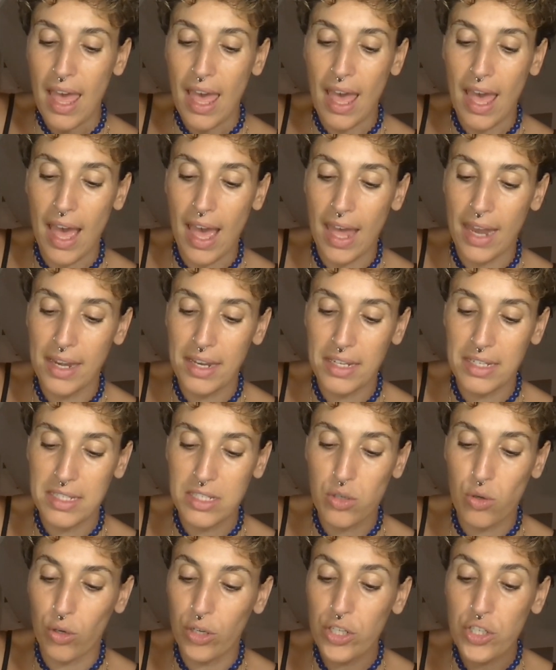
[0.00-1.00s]
and it's
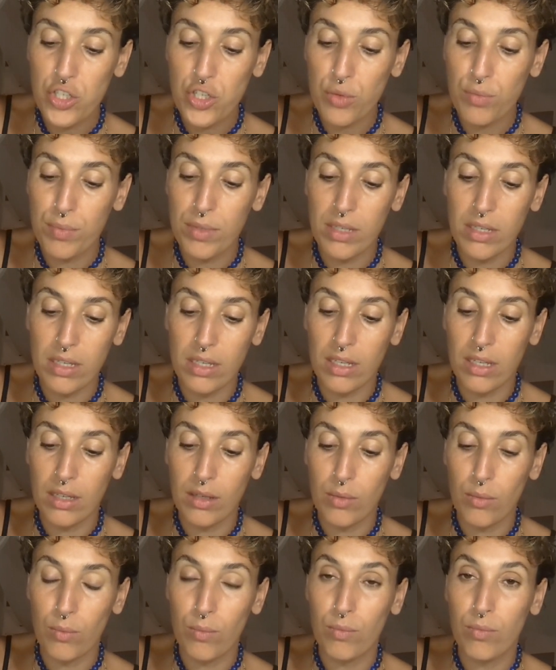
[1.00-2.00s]
going to
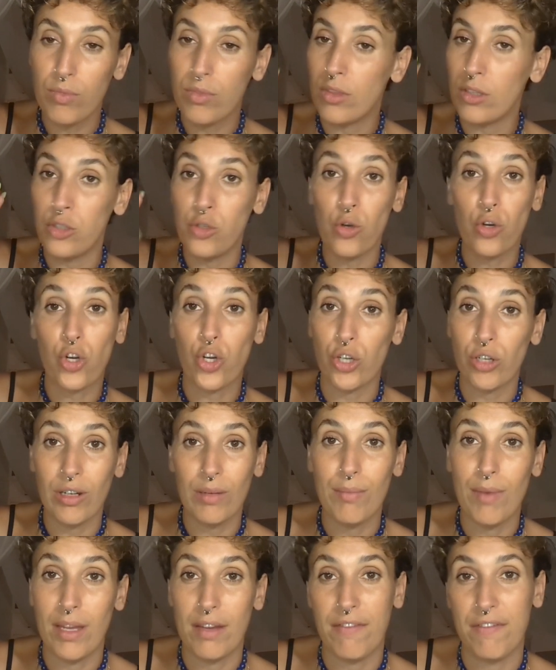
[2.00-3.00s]
be your
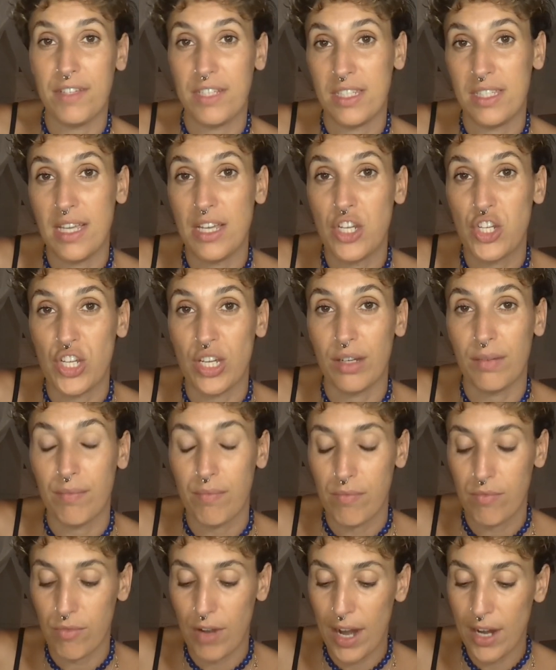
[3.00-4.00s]
current manifestation,
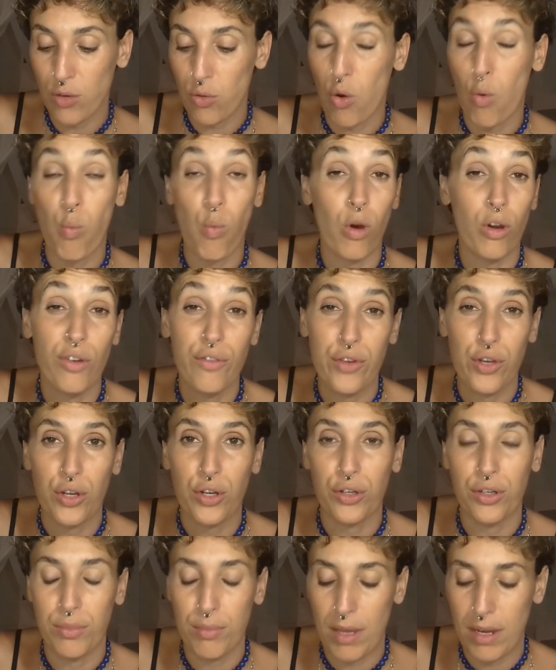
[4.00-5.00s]
right? Or one of your
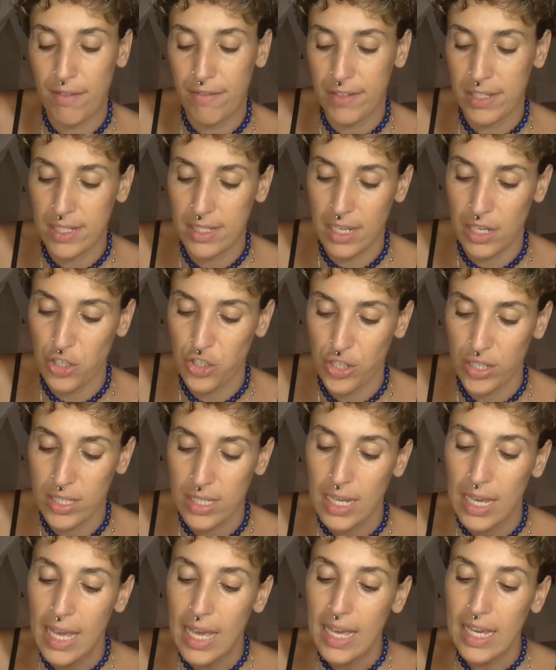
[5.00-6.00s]
current manifestations.
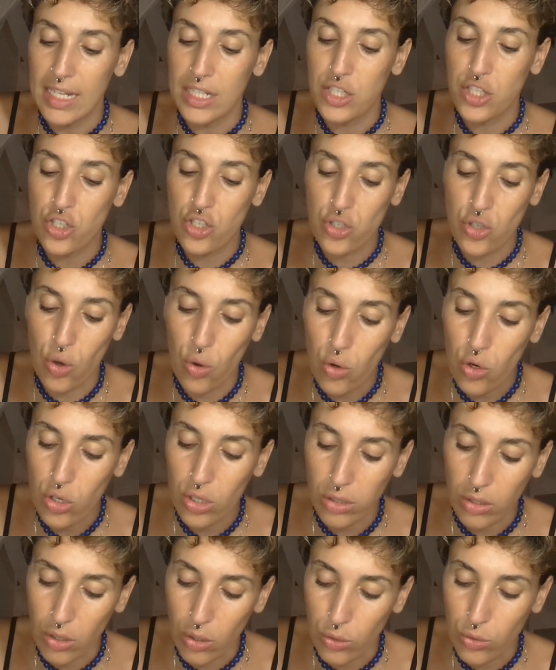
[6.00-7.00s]
It's so
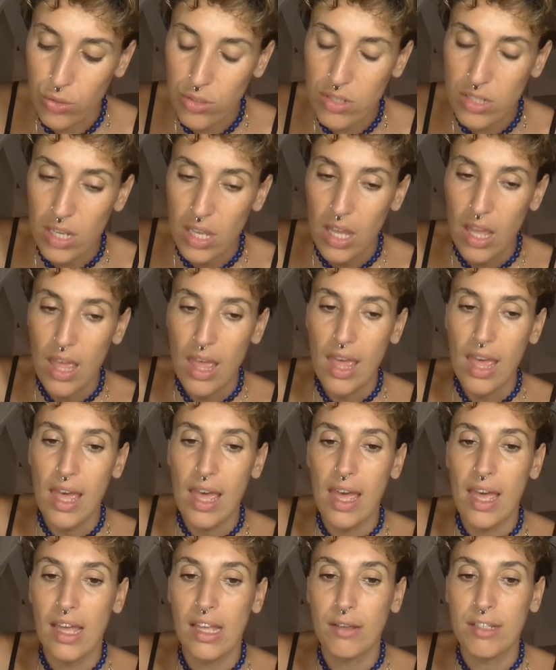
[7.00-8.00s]
close.
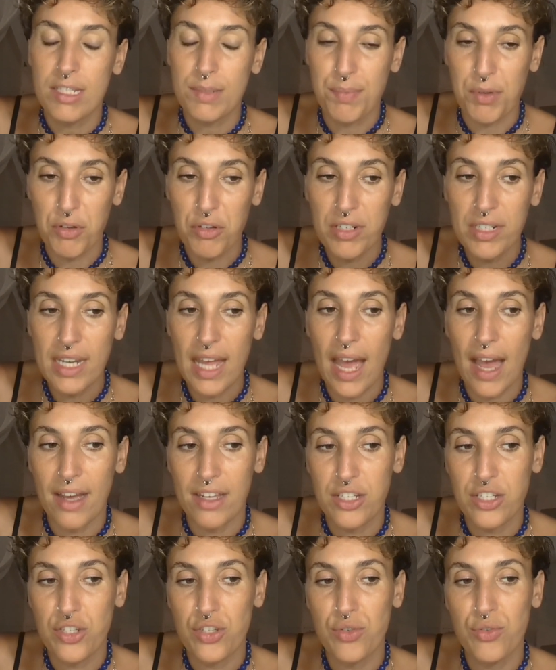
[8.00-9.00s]
Spirit
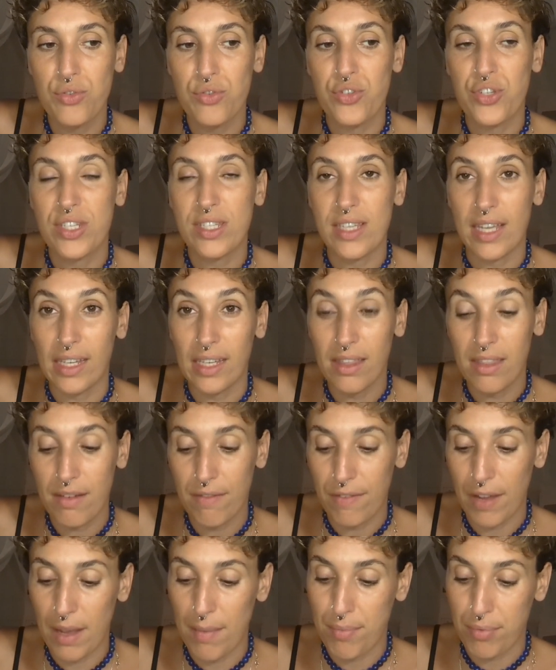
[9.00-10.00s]
asks you to stay in the
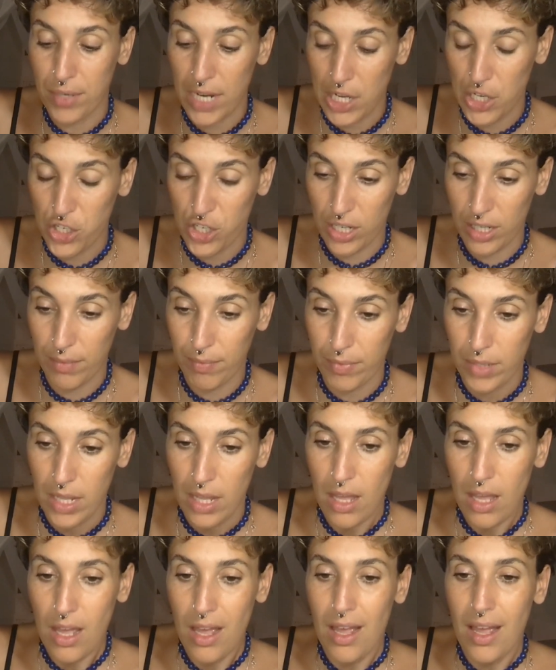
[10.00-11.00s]
vibration.
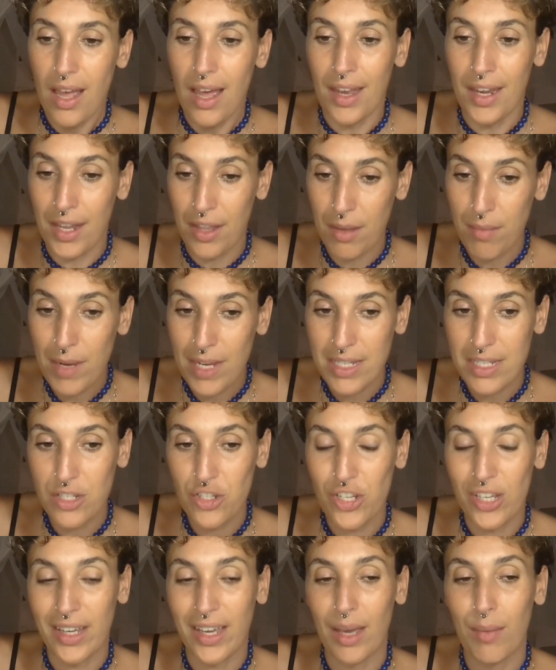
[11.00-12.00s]
Another message
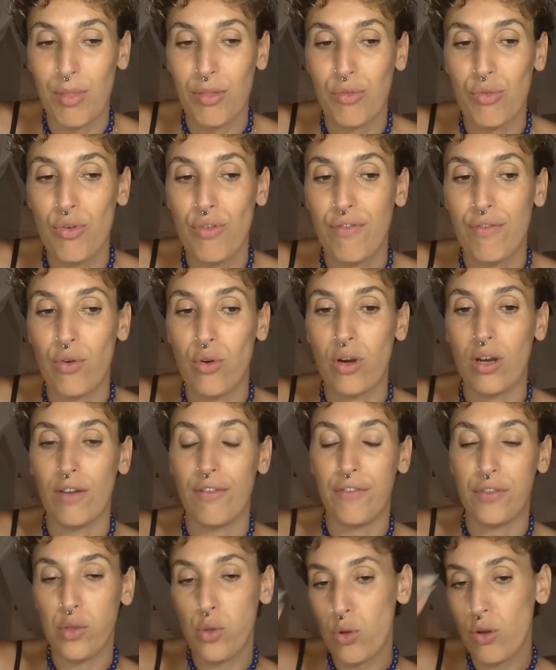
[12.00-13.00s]
that came through for a
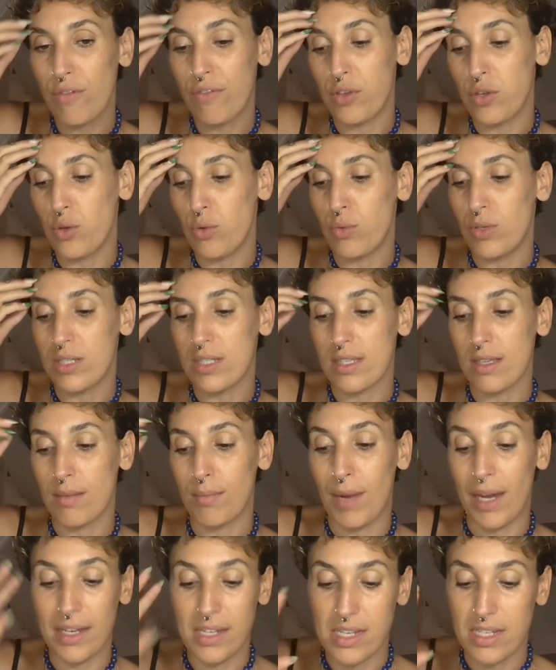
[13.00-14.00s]
few of you was the
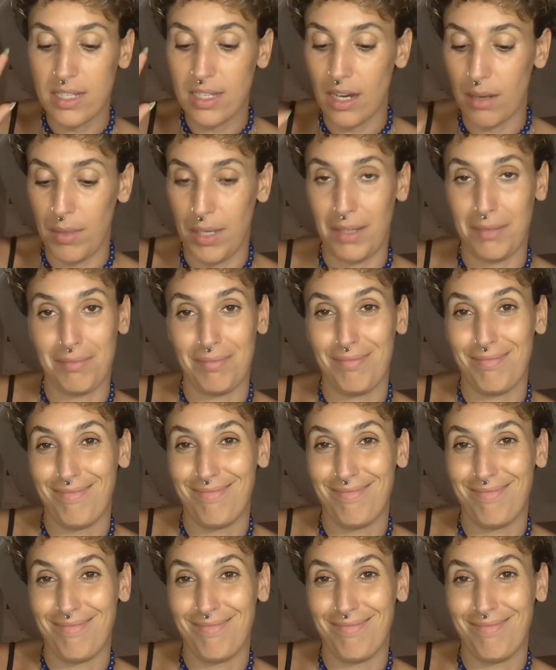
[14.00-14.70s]
money is coming.